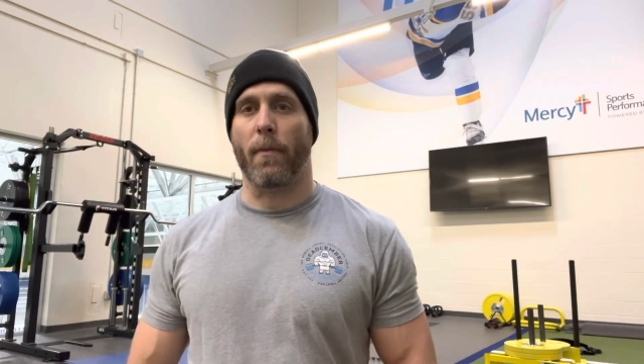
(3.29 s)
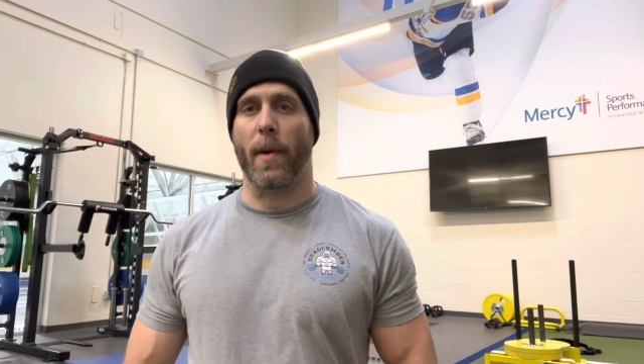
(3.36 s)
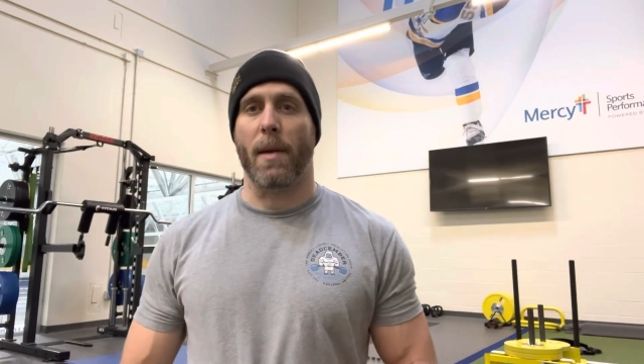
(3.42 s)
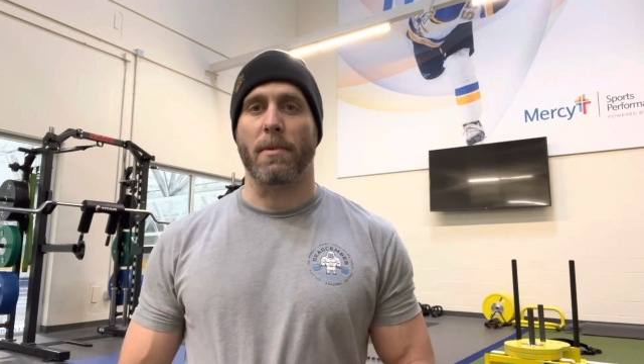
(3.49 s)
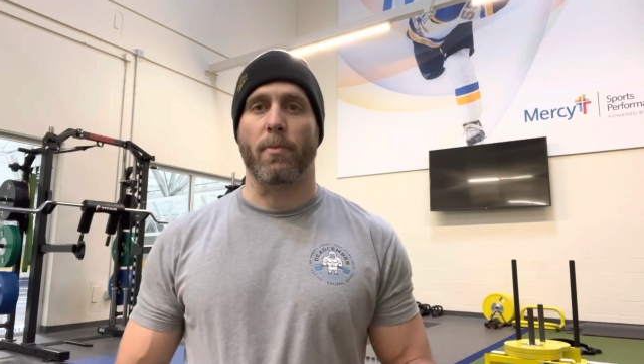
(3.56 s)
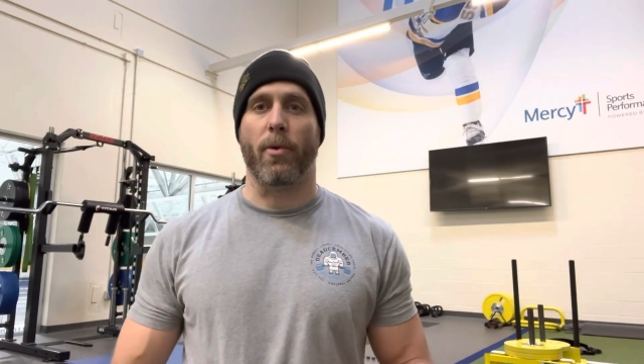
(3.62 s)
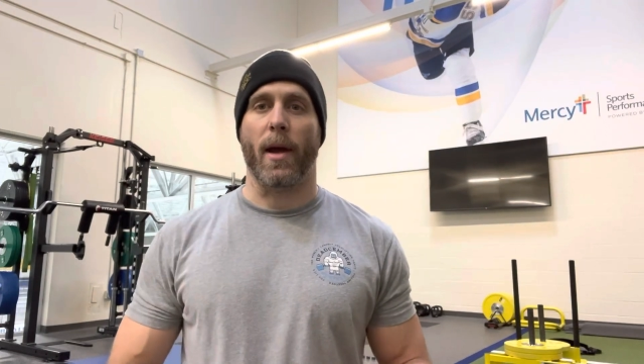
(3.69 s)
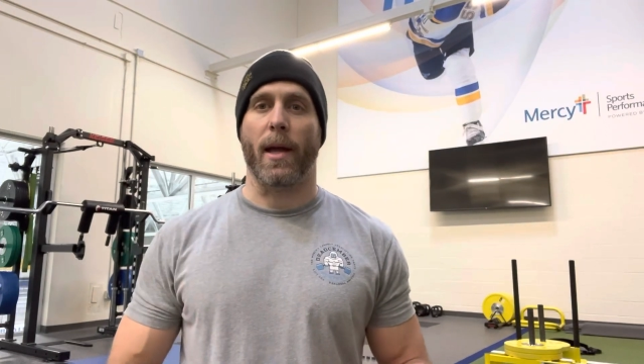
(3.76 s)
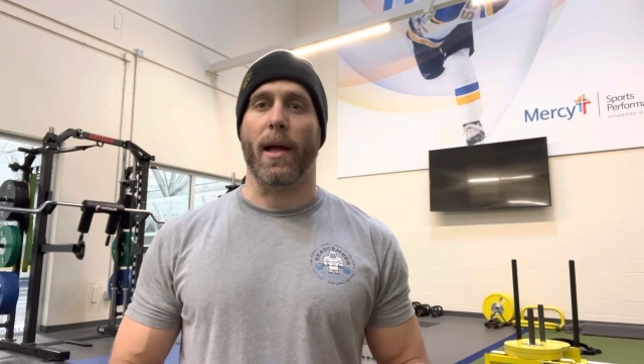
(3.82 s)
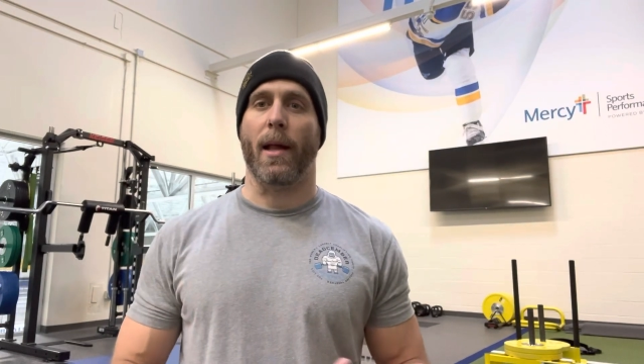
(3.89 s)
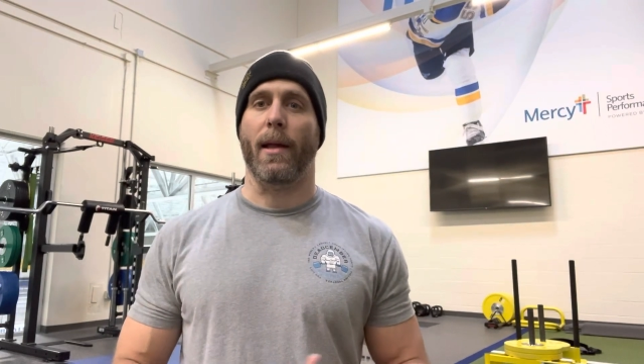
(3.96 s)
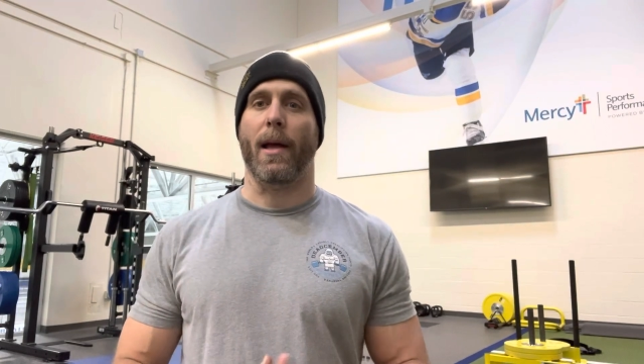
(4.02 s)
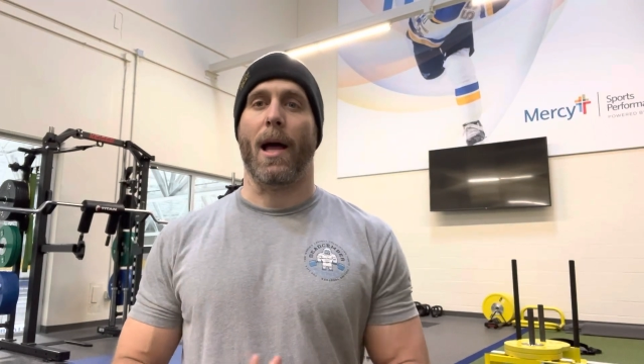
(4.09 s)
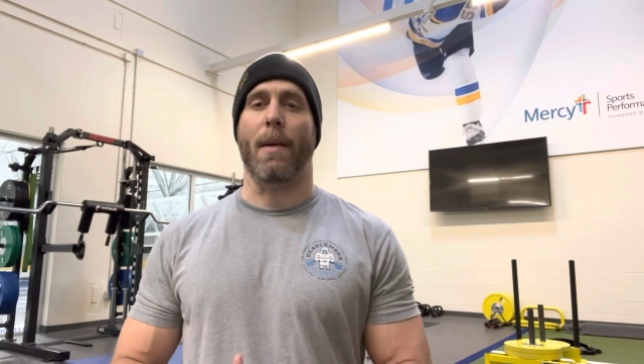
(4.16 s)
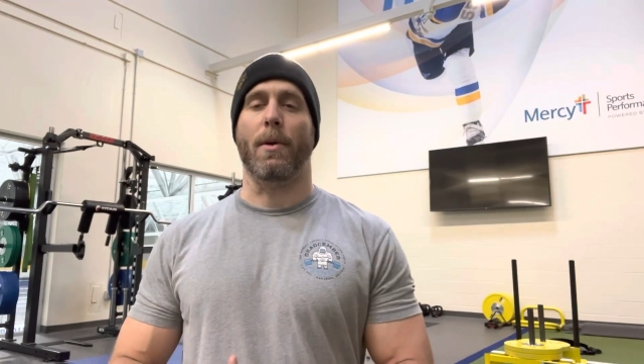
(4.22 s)
My name is Brett
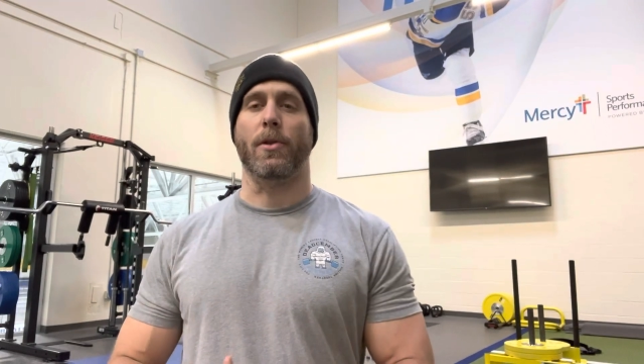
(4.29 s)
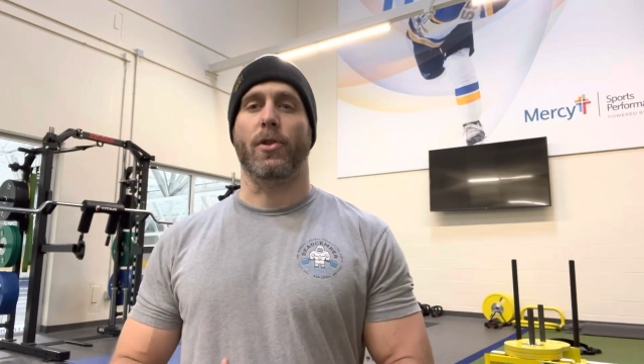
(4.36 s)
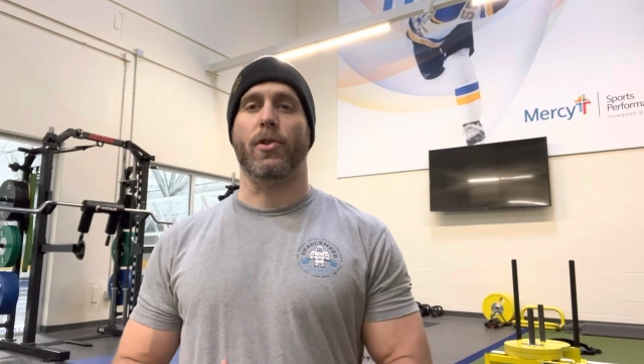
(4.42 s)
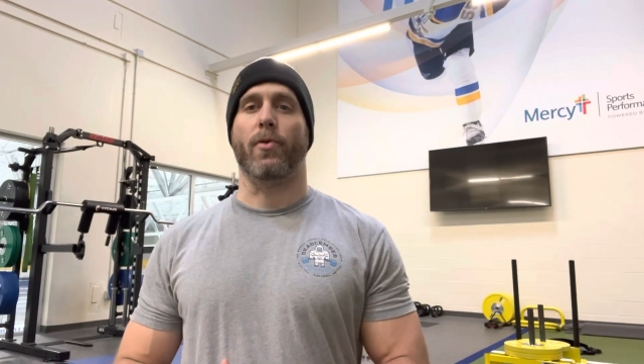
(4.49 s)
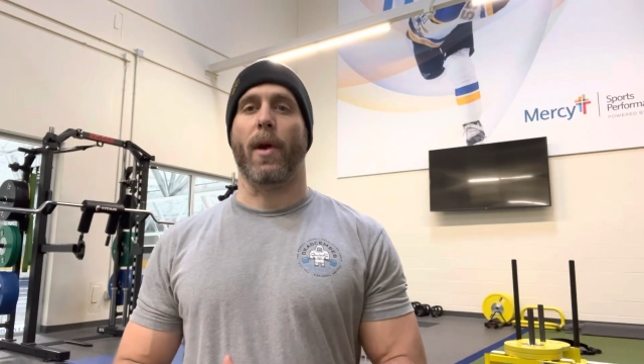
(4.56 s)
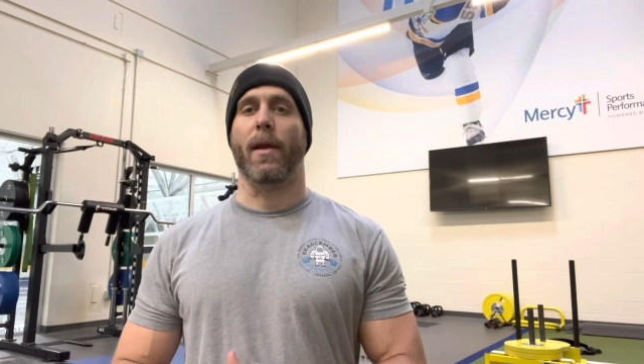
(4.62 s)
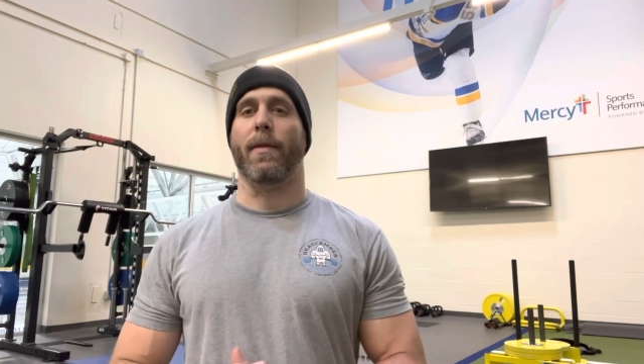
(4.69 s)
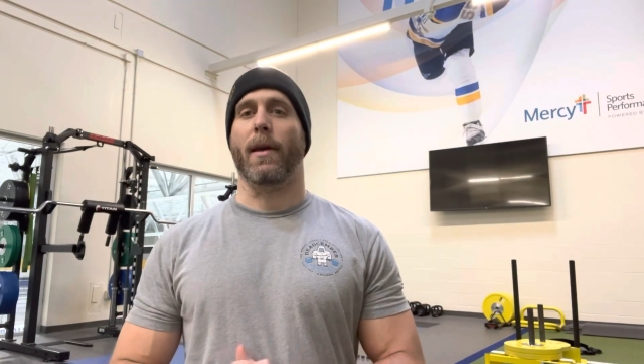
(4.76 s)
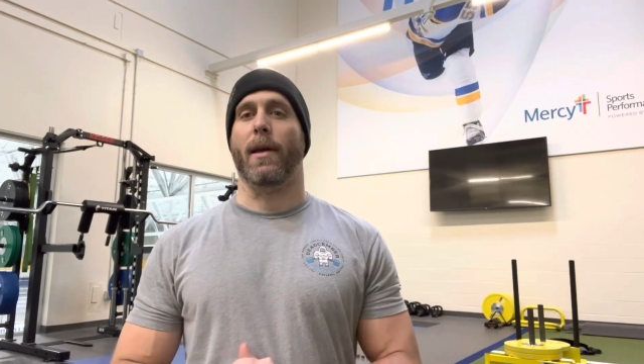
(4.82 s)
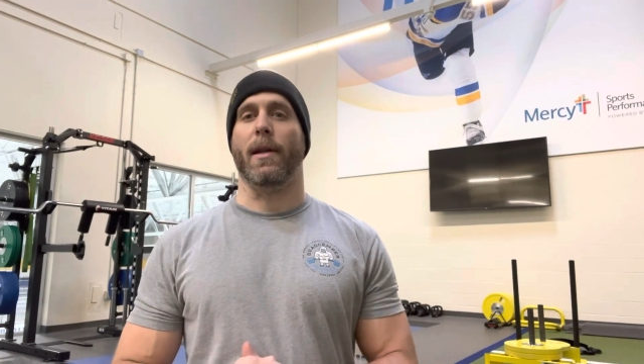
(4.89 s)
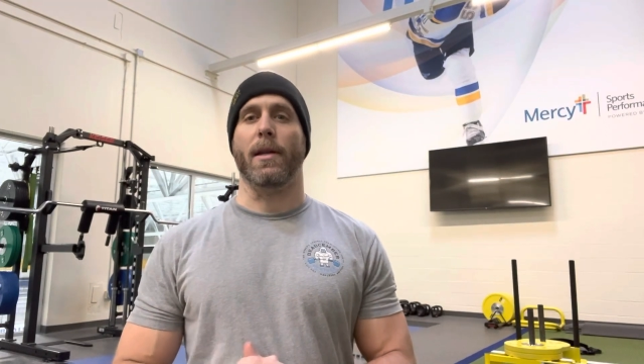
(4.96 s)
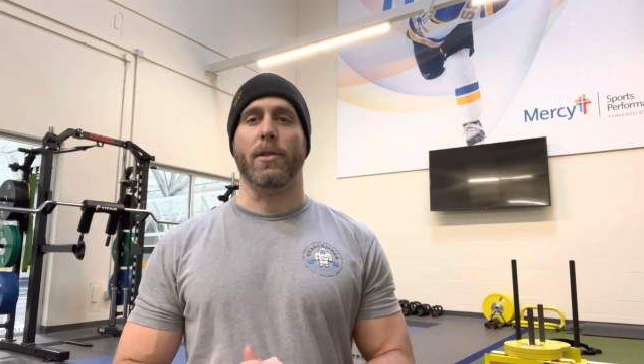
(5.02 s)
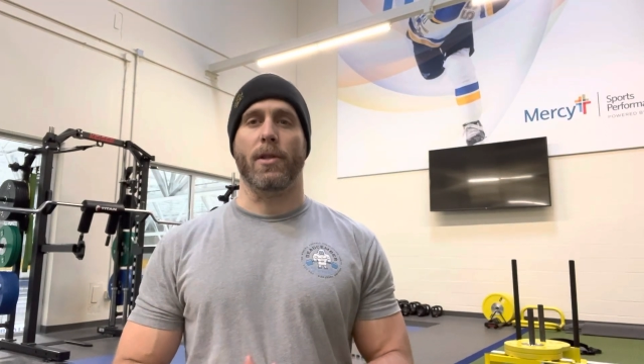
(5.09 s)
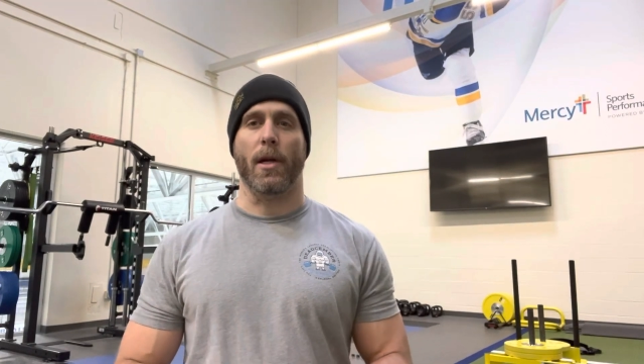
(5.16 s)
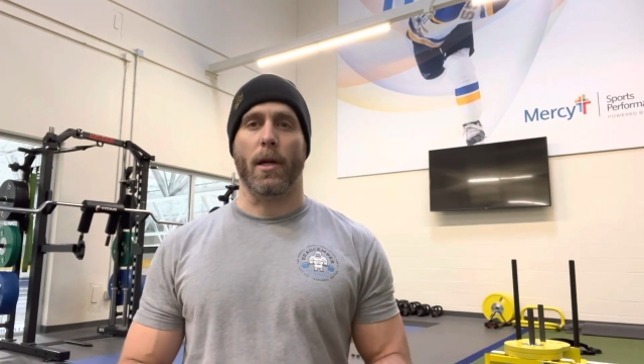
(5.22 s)
Kelly. I'm a strength and
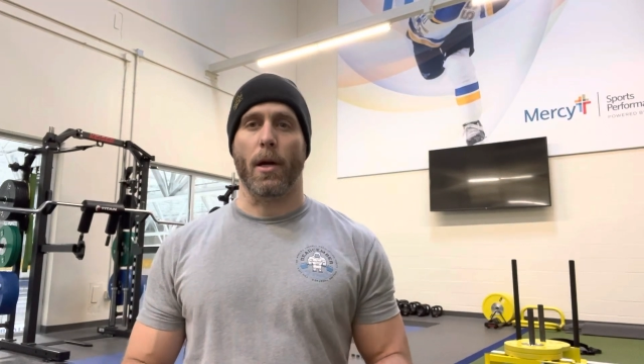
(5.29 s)
conditioning